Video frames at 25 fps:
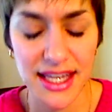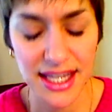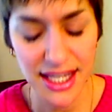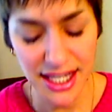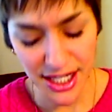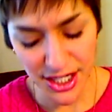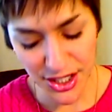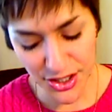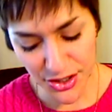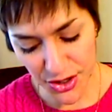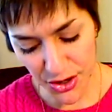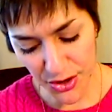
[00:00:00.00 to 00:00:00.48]

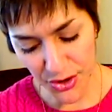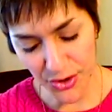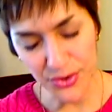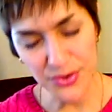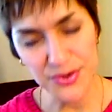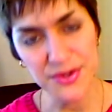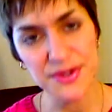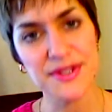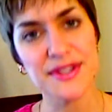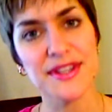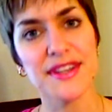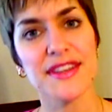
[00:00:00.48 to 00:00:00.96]
He
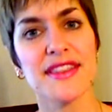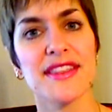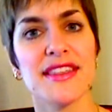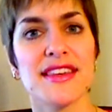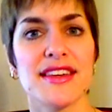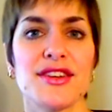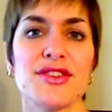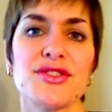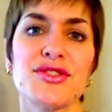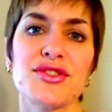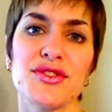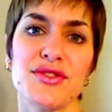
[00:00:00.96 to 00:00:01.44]
knows the
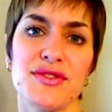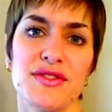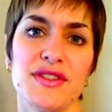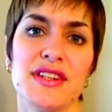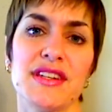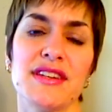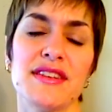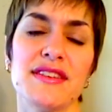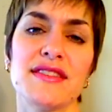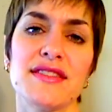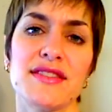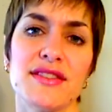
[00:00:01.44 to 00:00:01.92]
things you
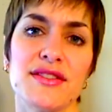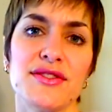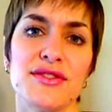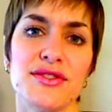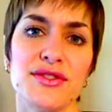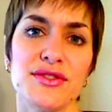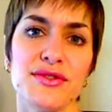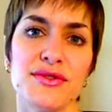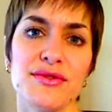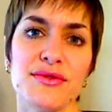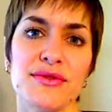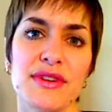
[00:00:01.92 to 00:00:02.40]
need to
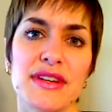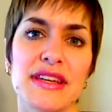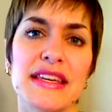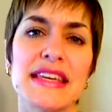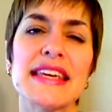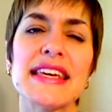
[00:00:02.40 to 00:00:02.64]
do.